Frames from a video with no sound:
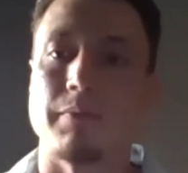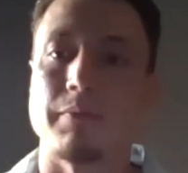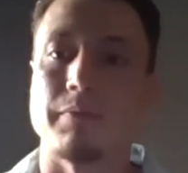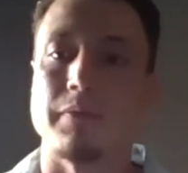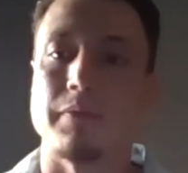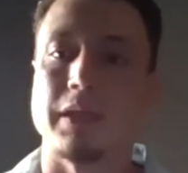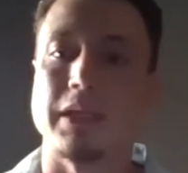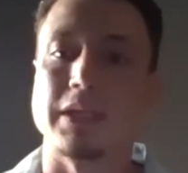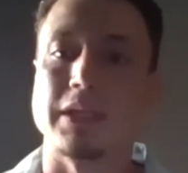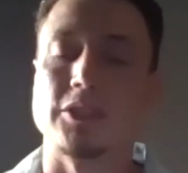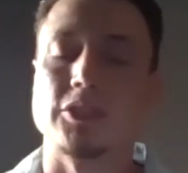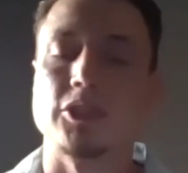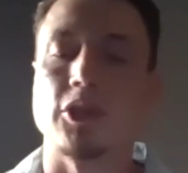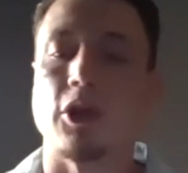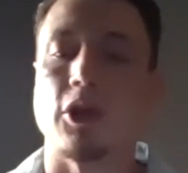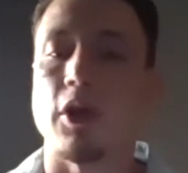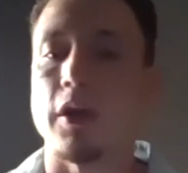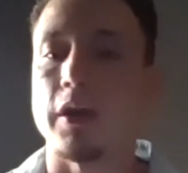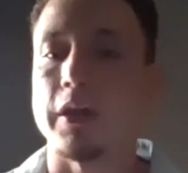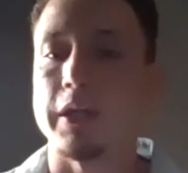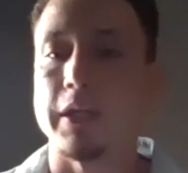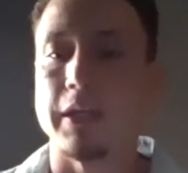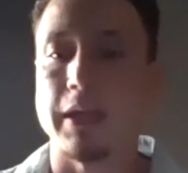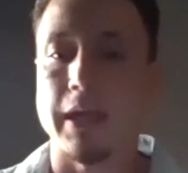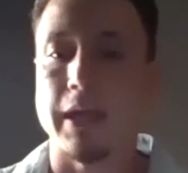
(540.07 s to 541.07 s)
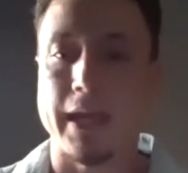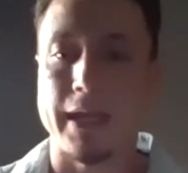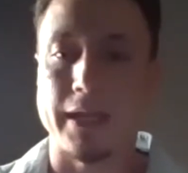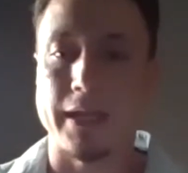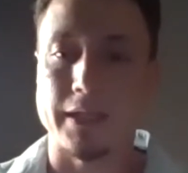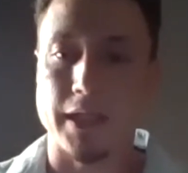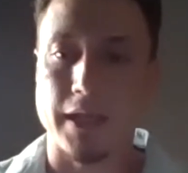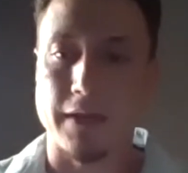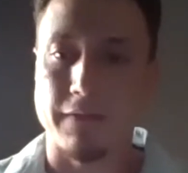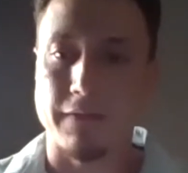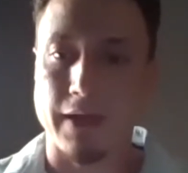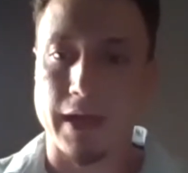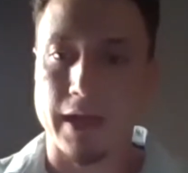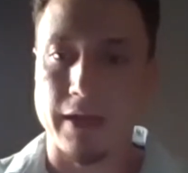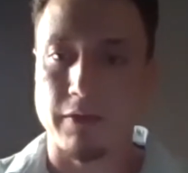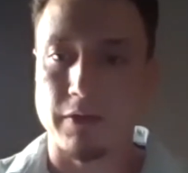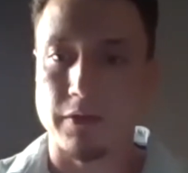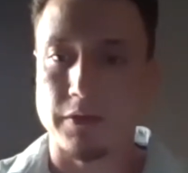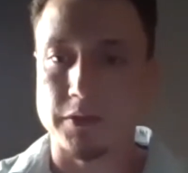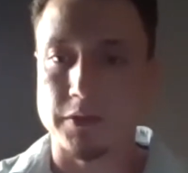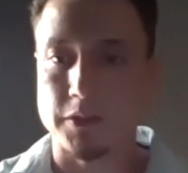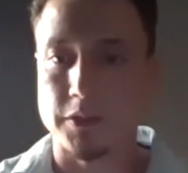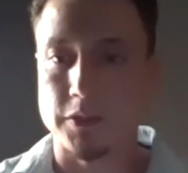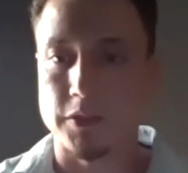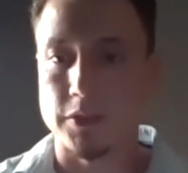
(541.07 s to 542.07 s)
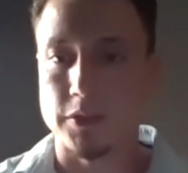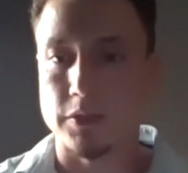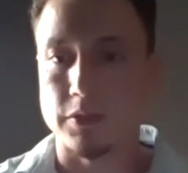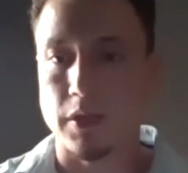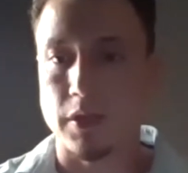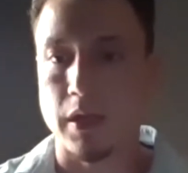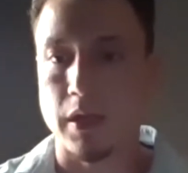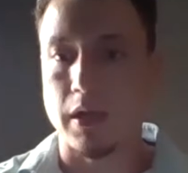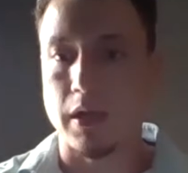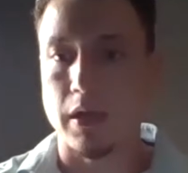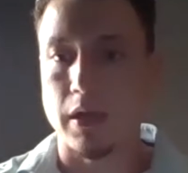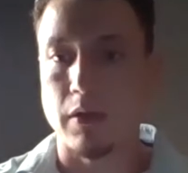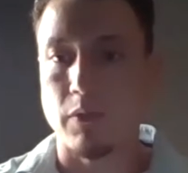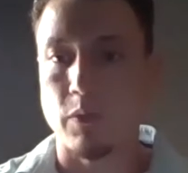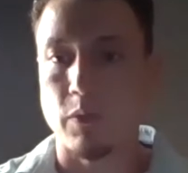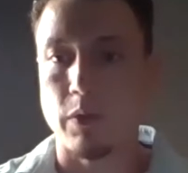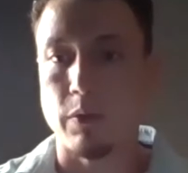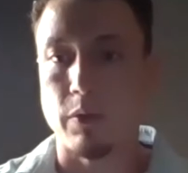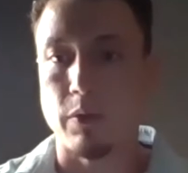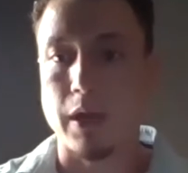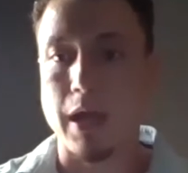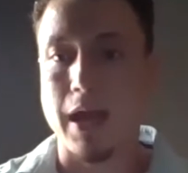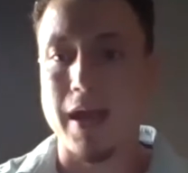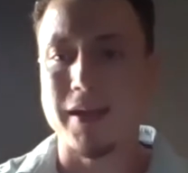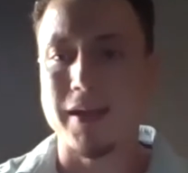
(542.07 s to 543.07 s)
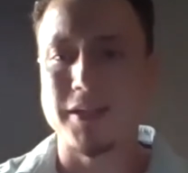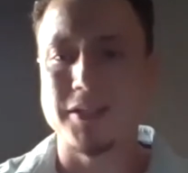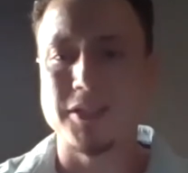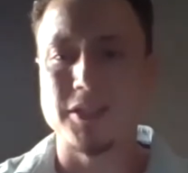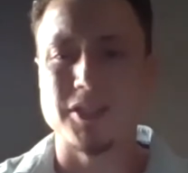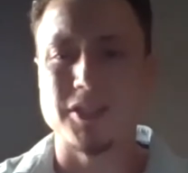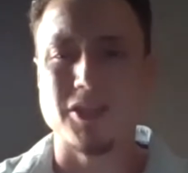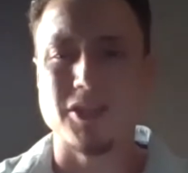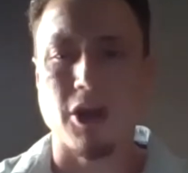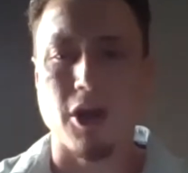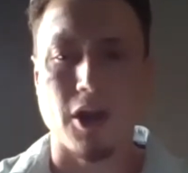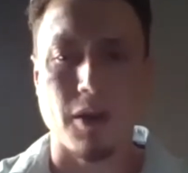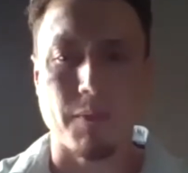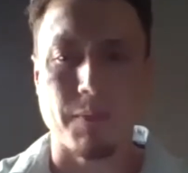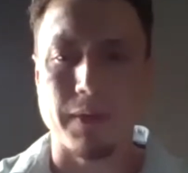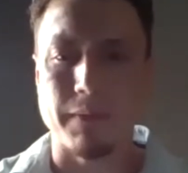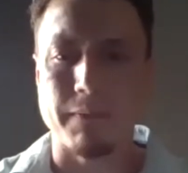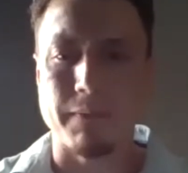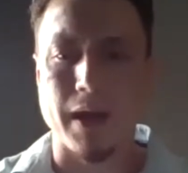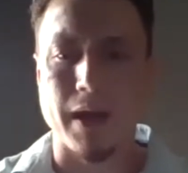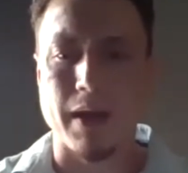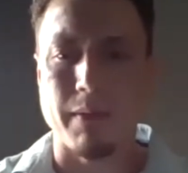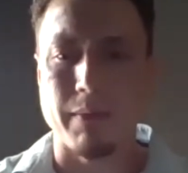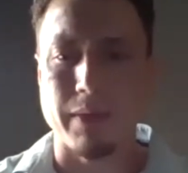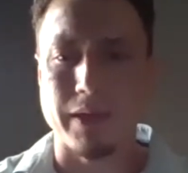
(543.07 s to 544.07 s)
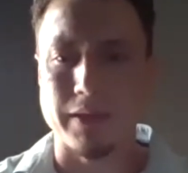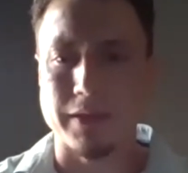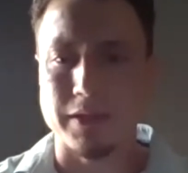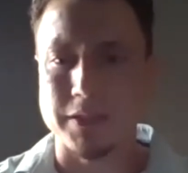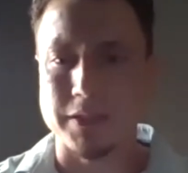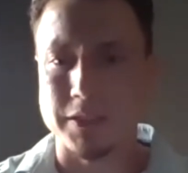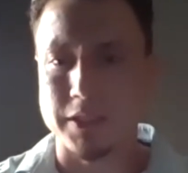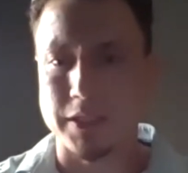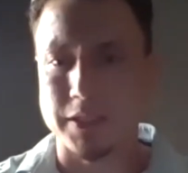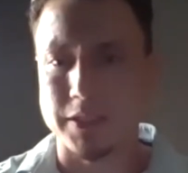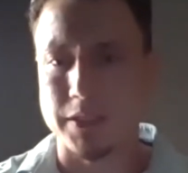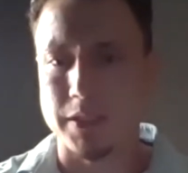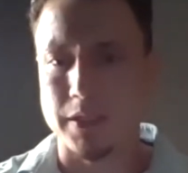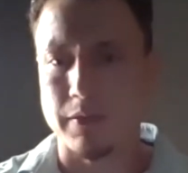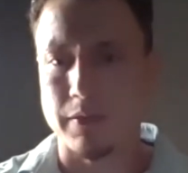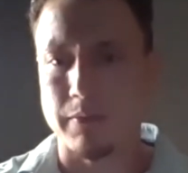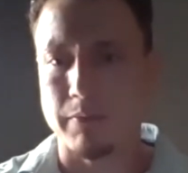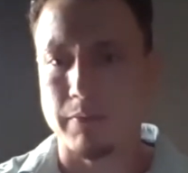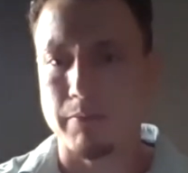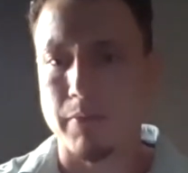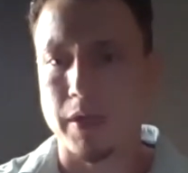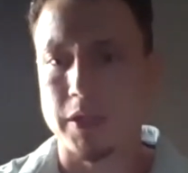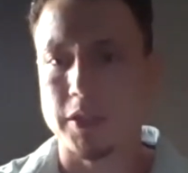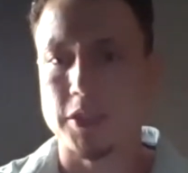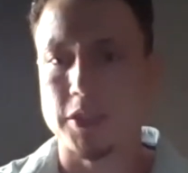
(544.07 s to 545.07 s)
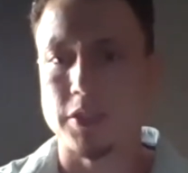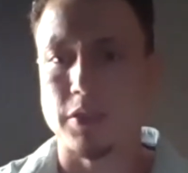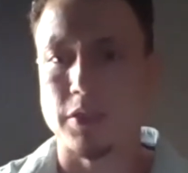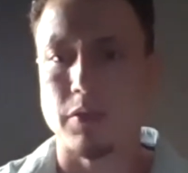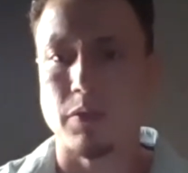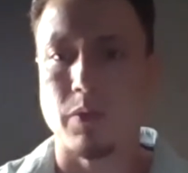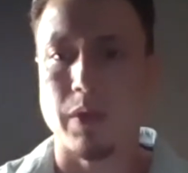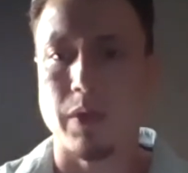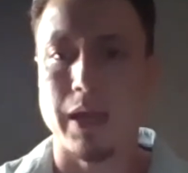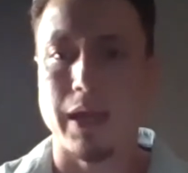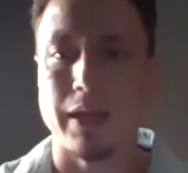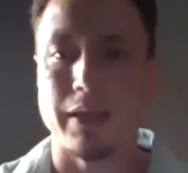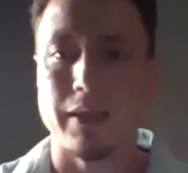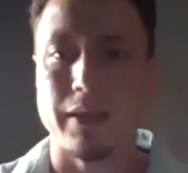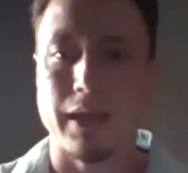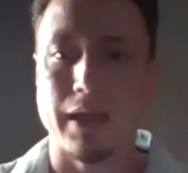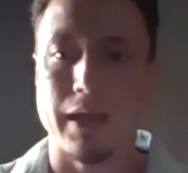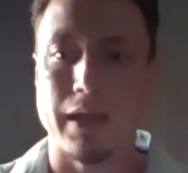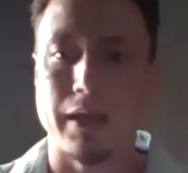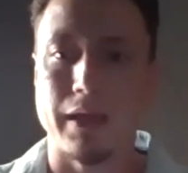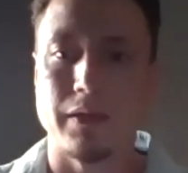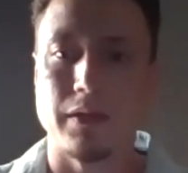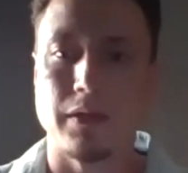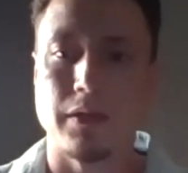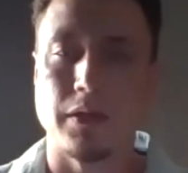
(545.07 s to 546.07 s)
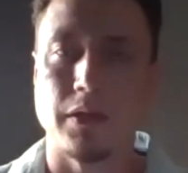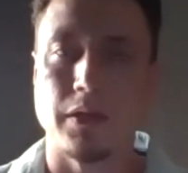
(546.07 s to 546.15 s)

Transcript: these targeted antivirals, we were kind of just carpet bombing the system, much in the way that,